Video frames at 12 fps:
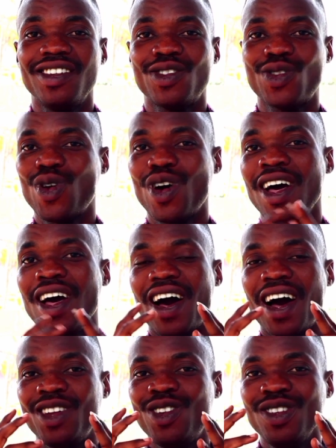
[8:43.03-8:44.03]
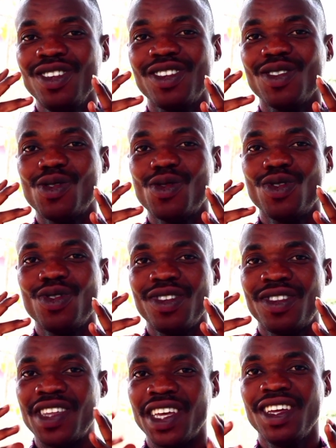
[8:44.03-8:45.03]
So I don't
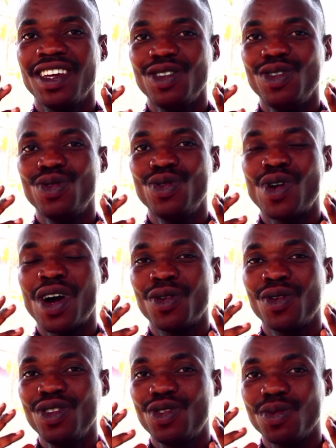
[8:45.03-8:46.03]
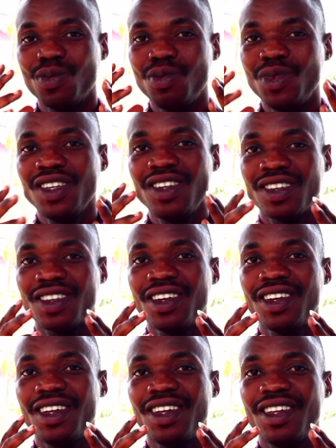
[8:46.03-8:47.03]
think you are going to miss
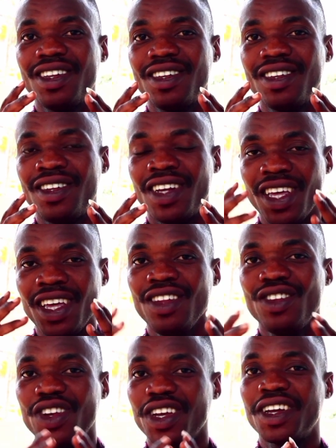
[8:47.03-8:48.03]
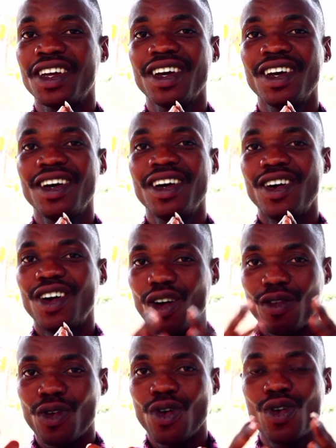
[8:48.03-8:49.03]
the intake
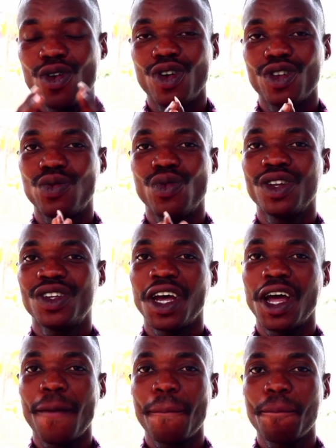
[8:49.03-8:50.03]
of coconut water.